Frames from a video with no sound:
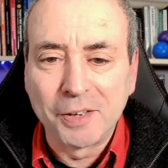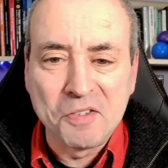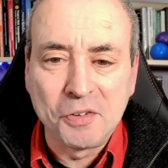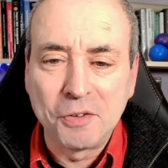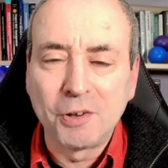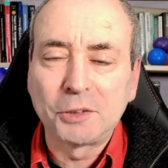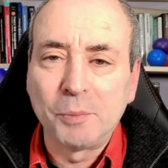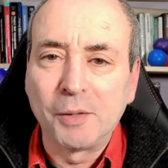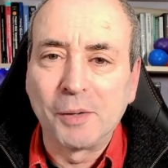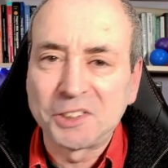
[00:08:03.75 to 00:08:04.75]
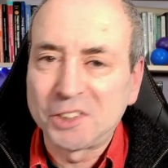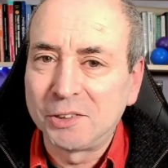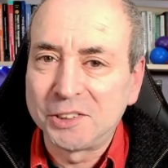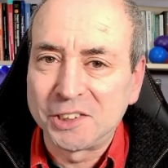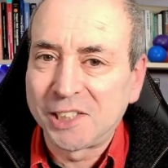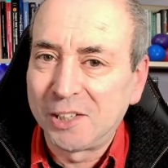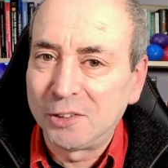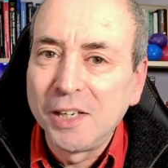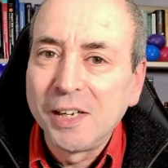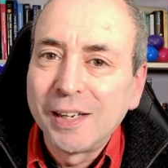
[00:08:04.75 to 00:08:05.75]
If you'd have asked me when I started this
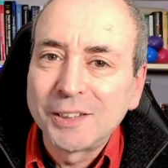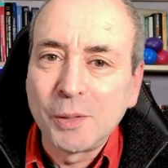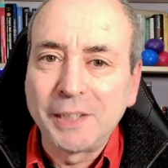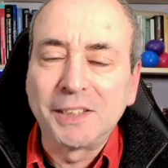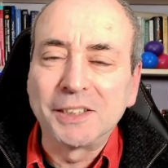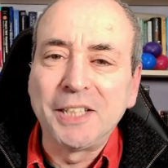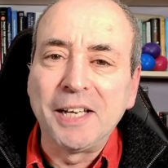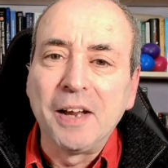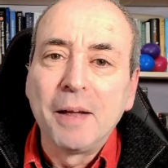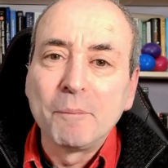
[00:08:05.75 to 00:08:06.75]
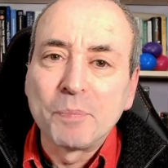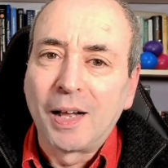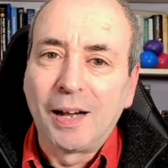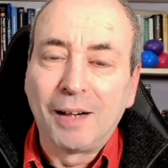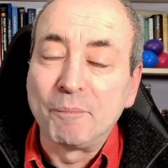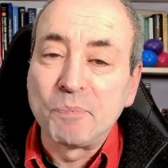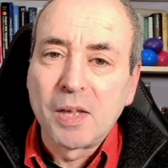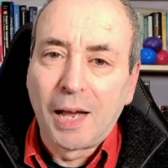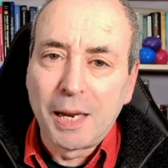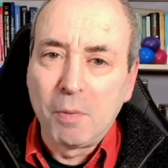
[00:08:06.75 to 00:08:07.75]
channel 2016,
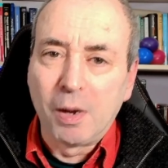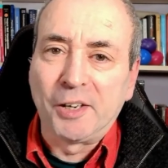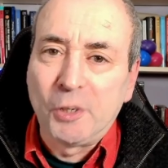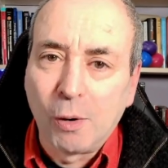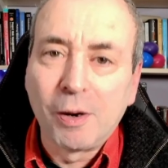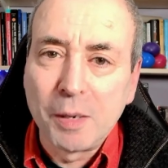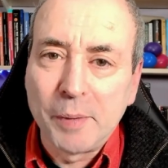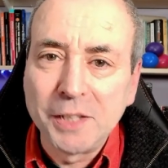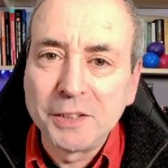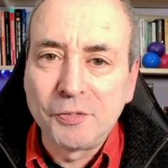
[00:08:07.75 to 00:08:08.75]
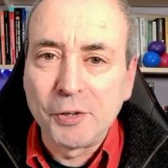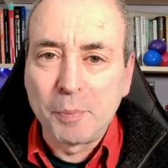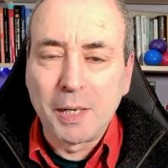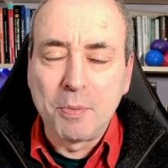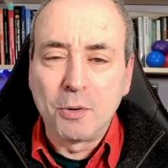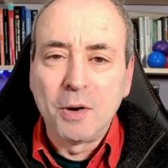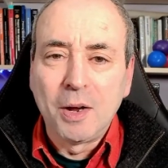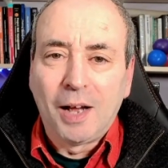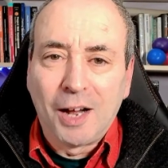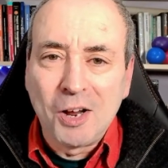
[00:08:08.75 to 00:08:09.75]
hey Mike, you are going to be interviewing people,
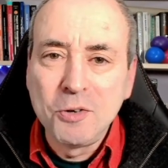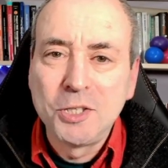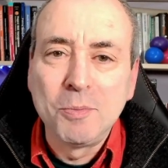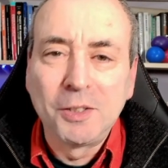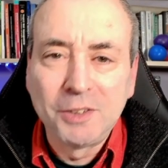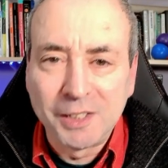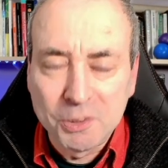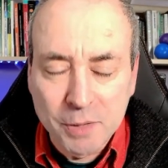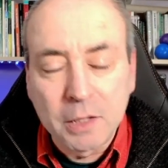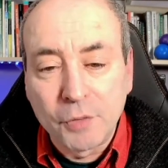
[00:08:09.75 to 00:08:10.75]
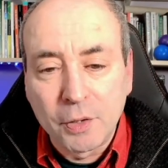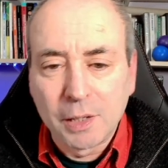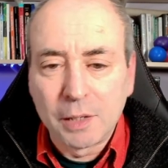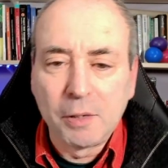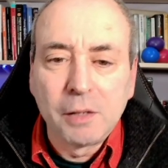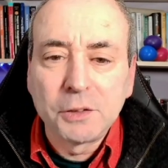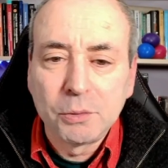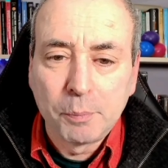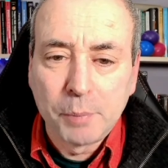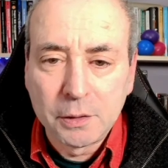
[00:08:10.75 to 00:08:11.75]
who would you most like to interview, then the
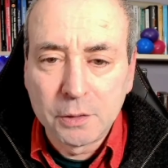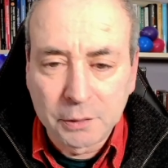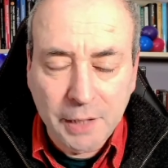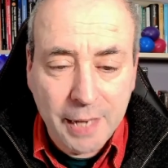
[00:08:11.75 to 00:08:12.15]
answer would have been Dr.